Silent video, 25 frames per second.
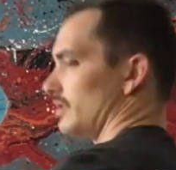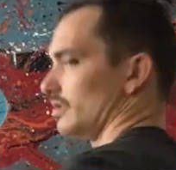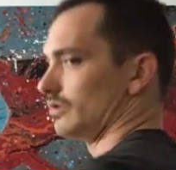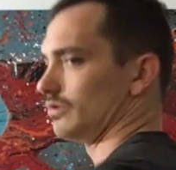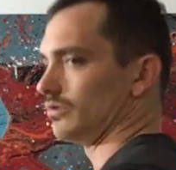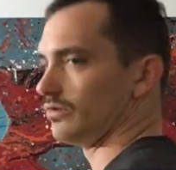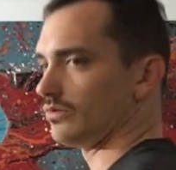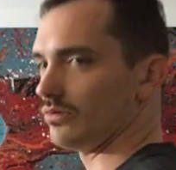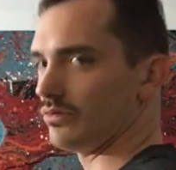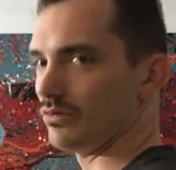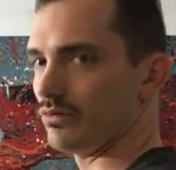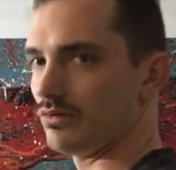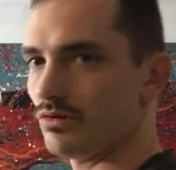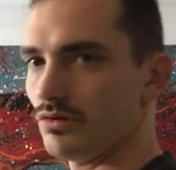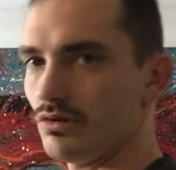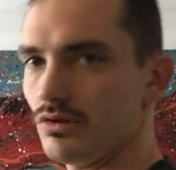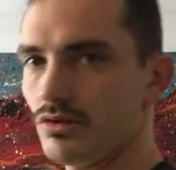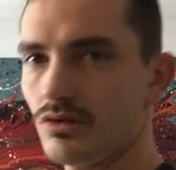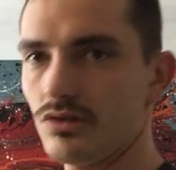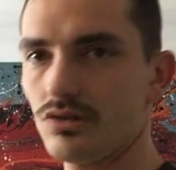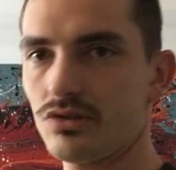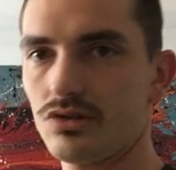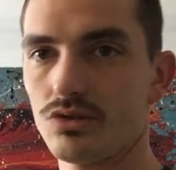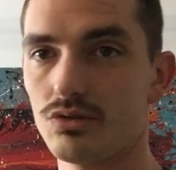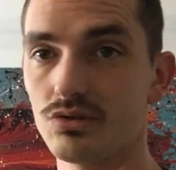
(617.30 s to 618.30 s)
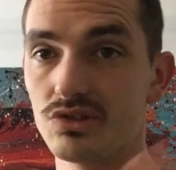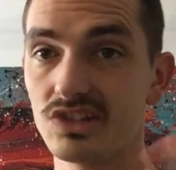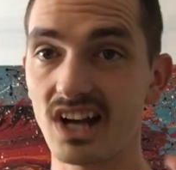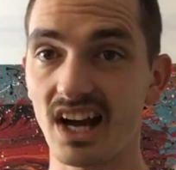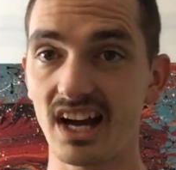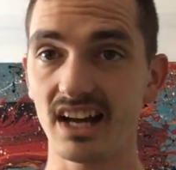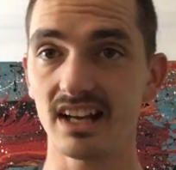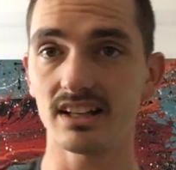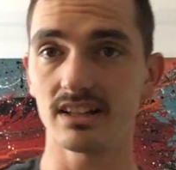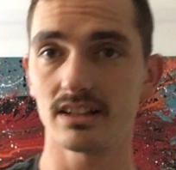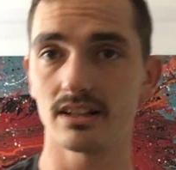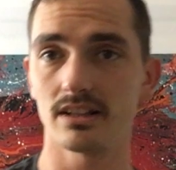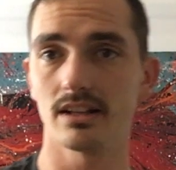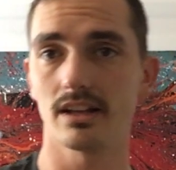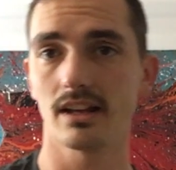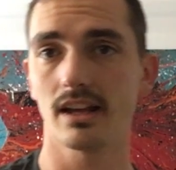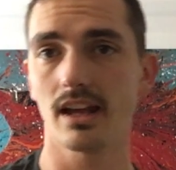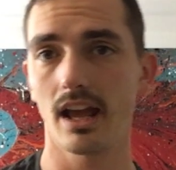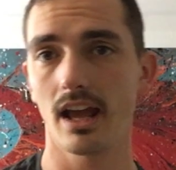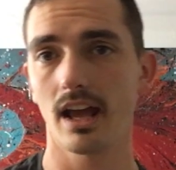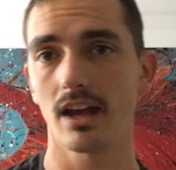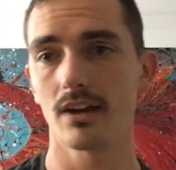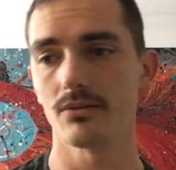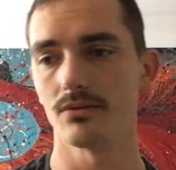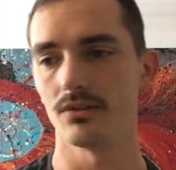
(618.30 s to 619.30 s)
to, to tighten the
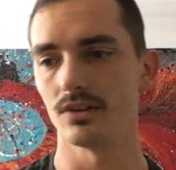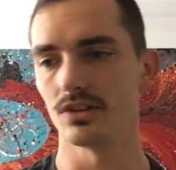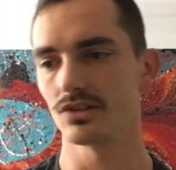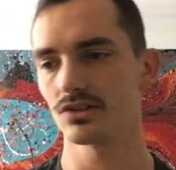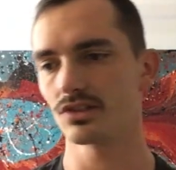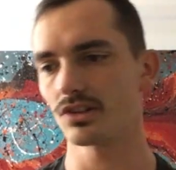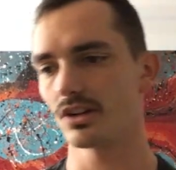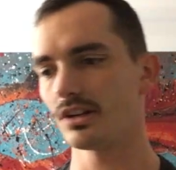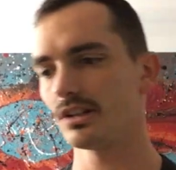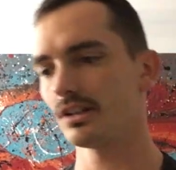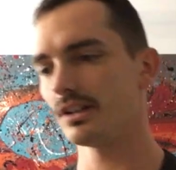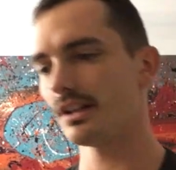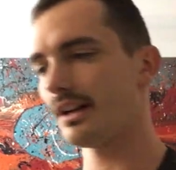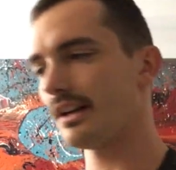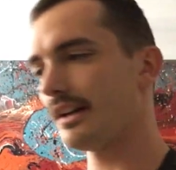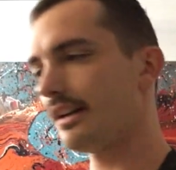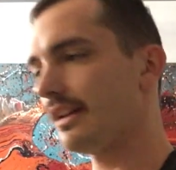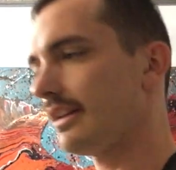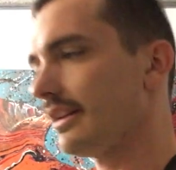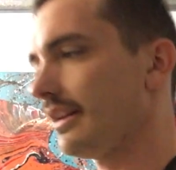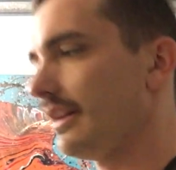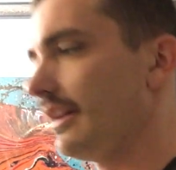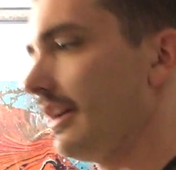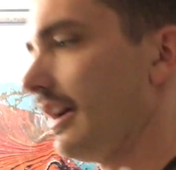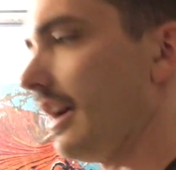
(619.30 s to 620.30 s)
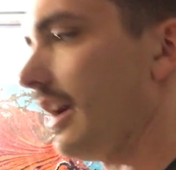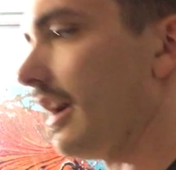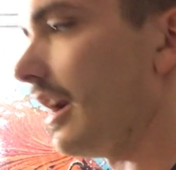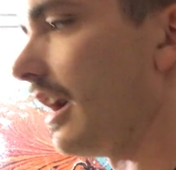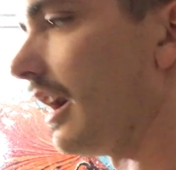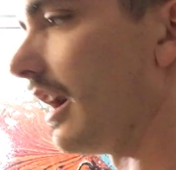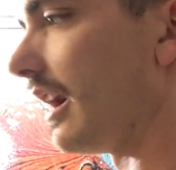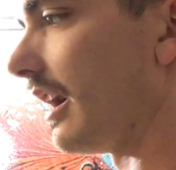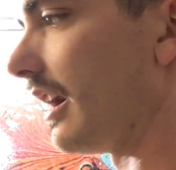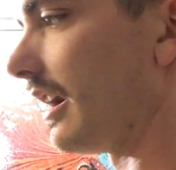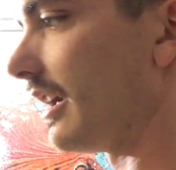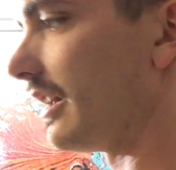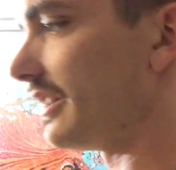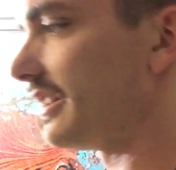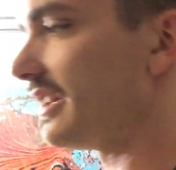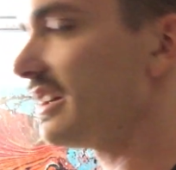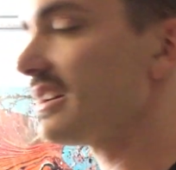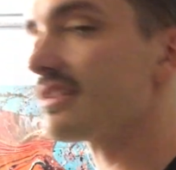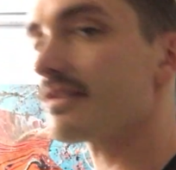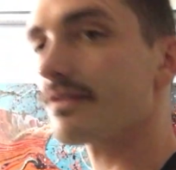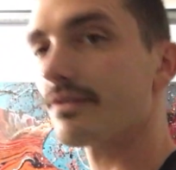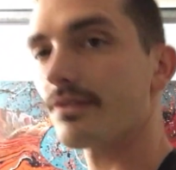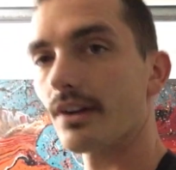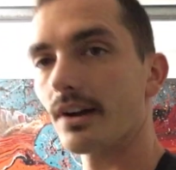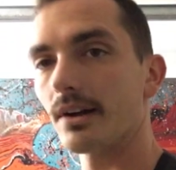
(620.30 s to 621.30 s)
canvas. Unlike uh,
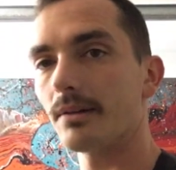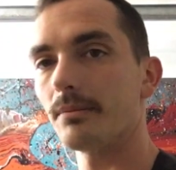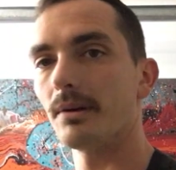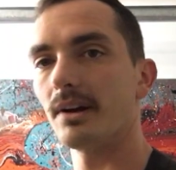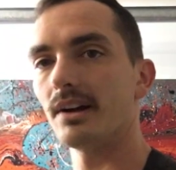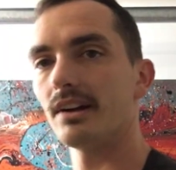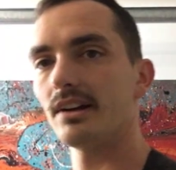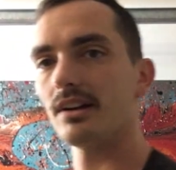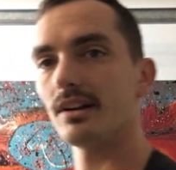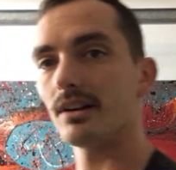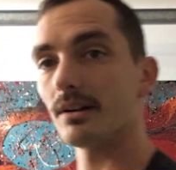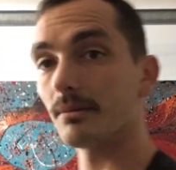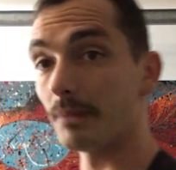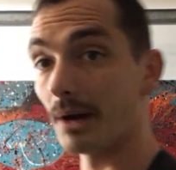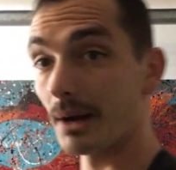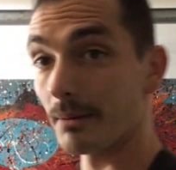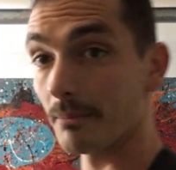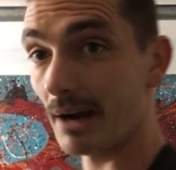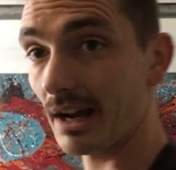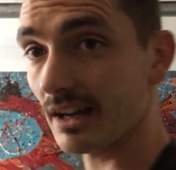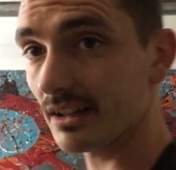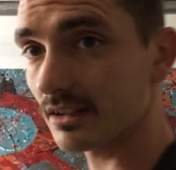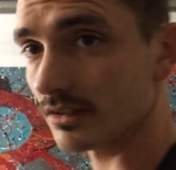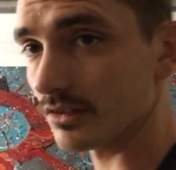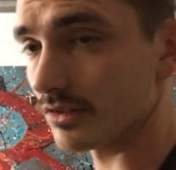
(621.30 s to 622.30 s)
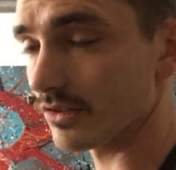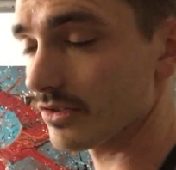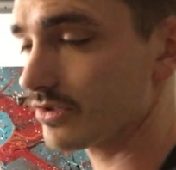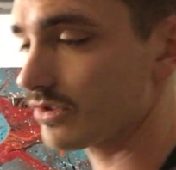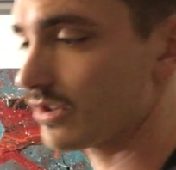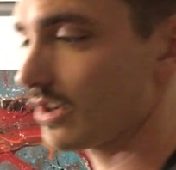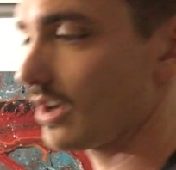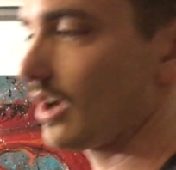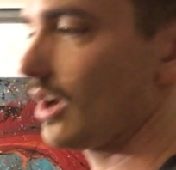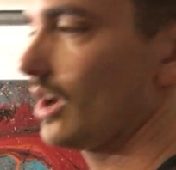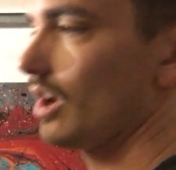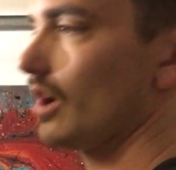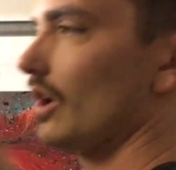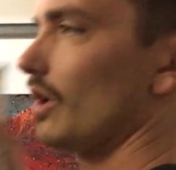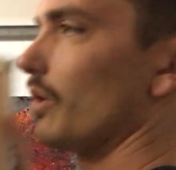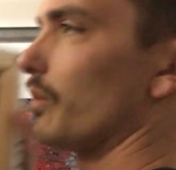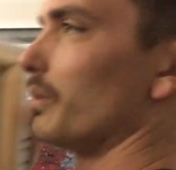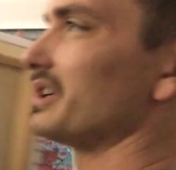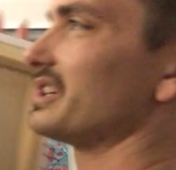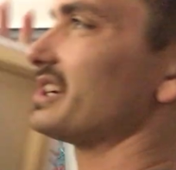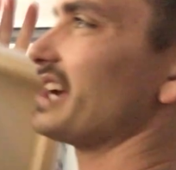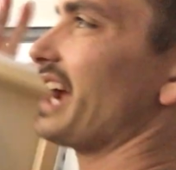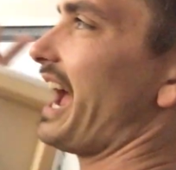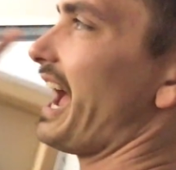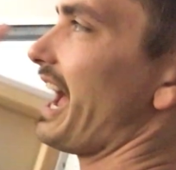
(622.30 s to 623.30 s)
this frame right here by Michaels,
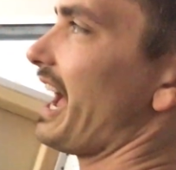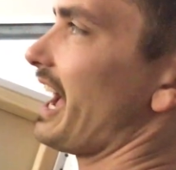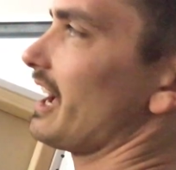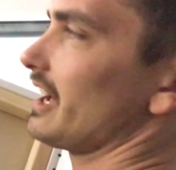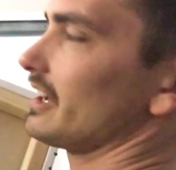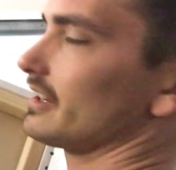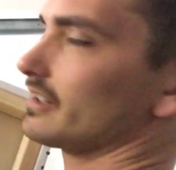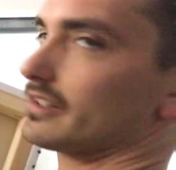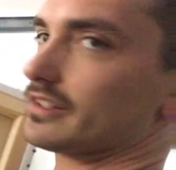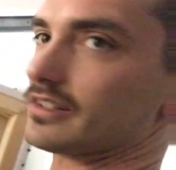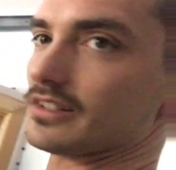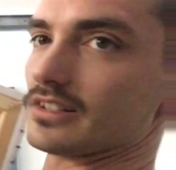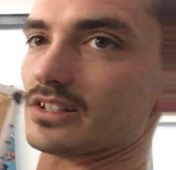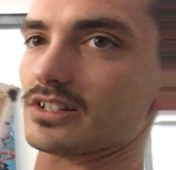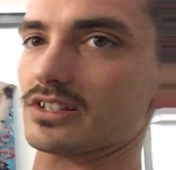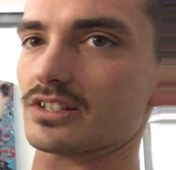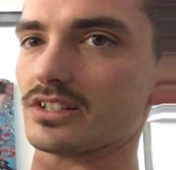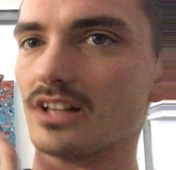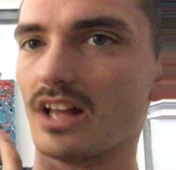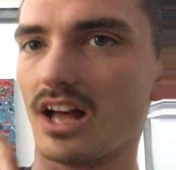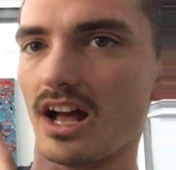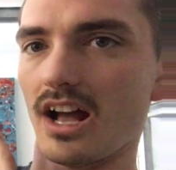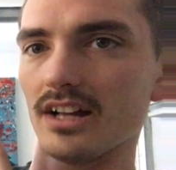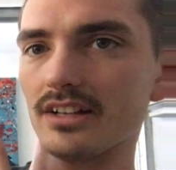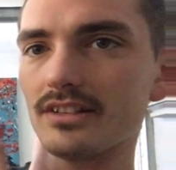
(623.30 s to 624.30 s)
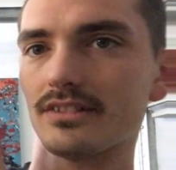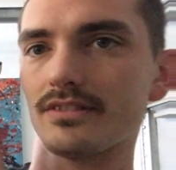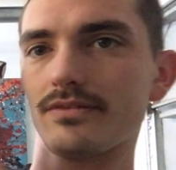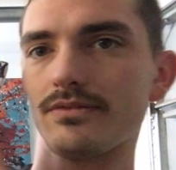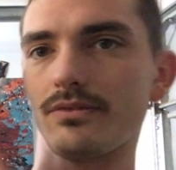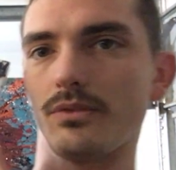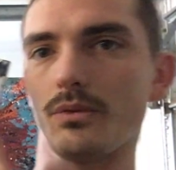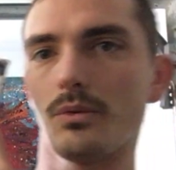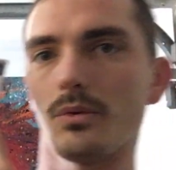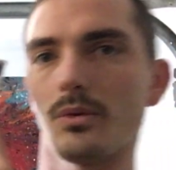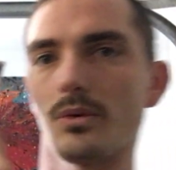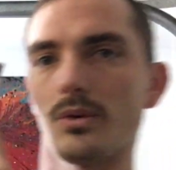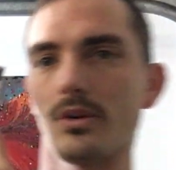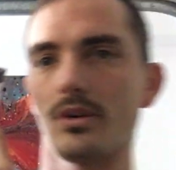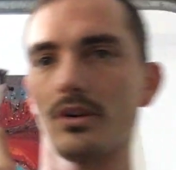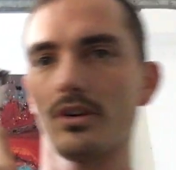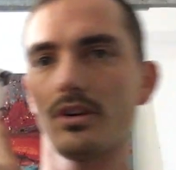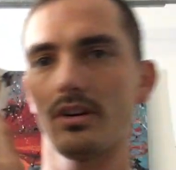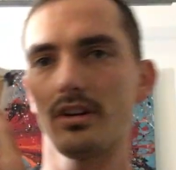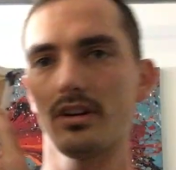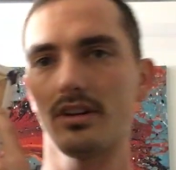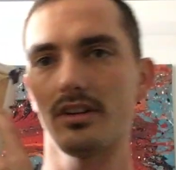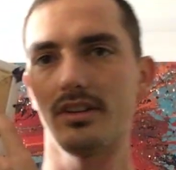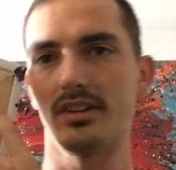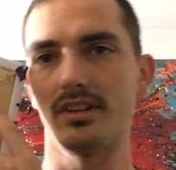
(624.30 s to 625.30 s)
which has the slots for
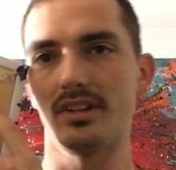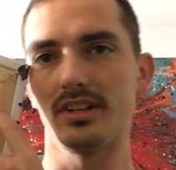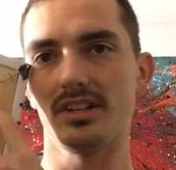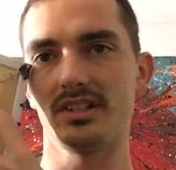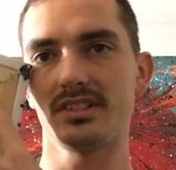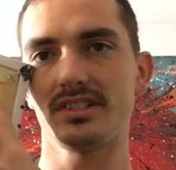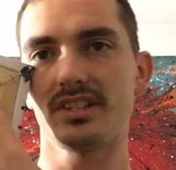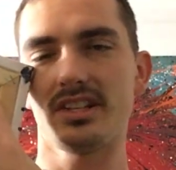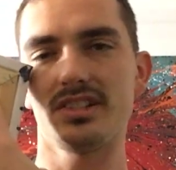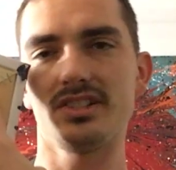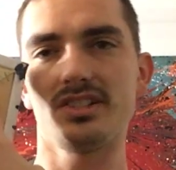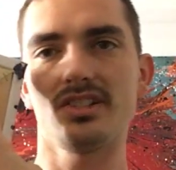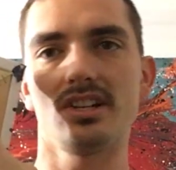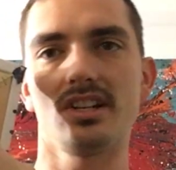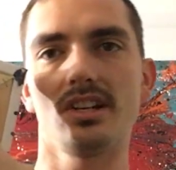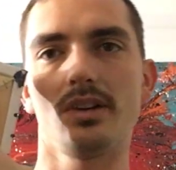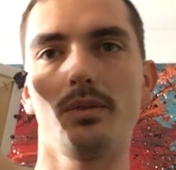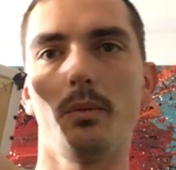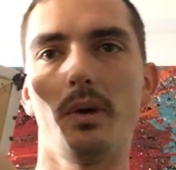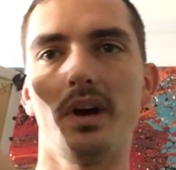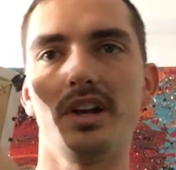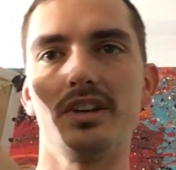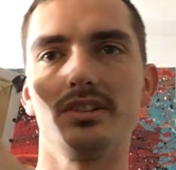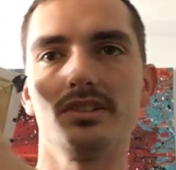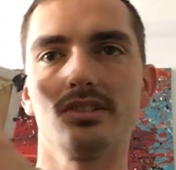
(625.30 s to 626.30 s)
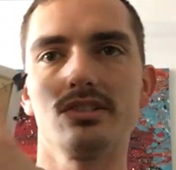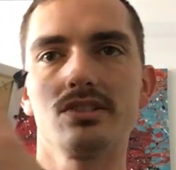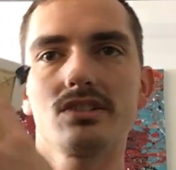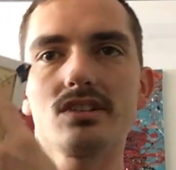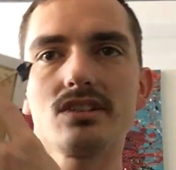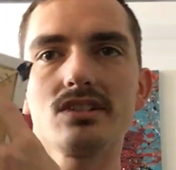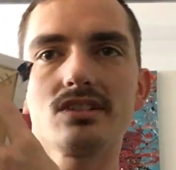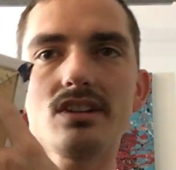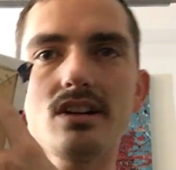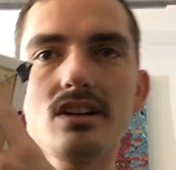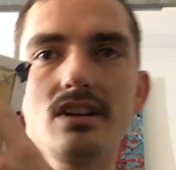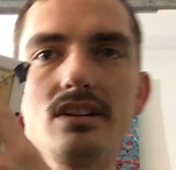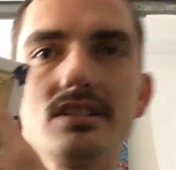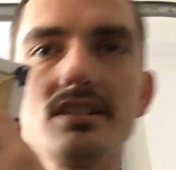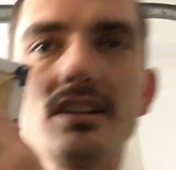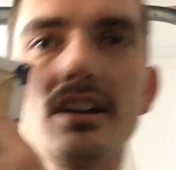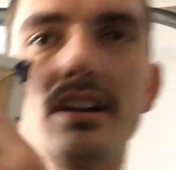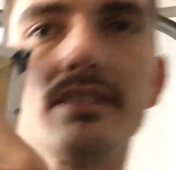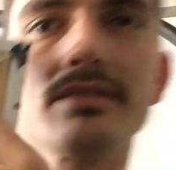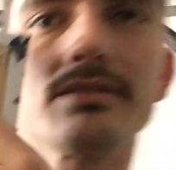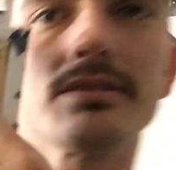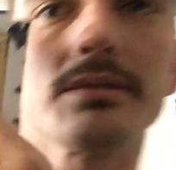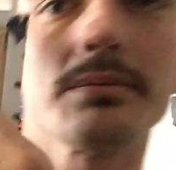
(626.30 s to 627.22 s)
the tensioning wedges. It's, it's hard